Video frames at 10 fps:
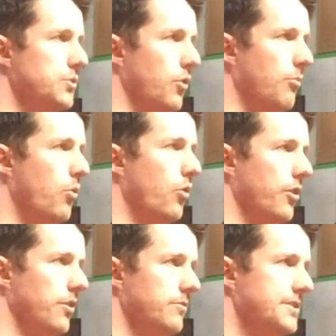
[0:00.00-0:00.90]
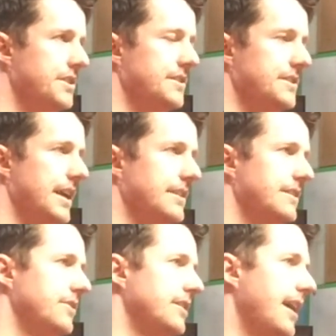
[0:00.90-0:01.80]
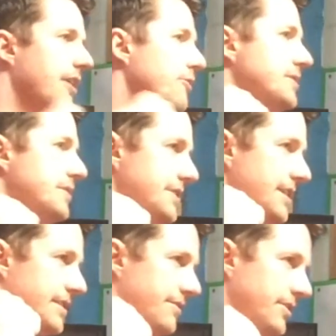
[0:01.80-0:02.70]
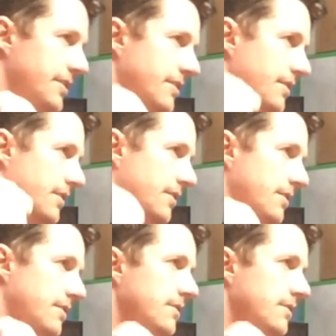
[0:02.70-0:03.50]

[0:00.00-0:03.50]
weights or more resistance activity, higher resistance activity?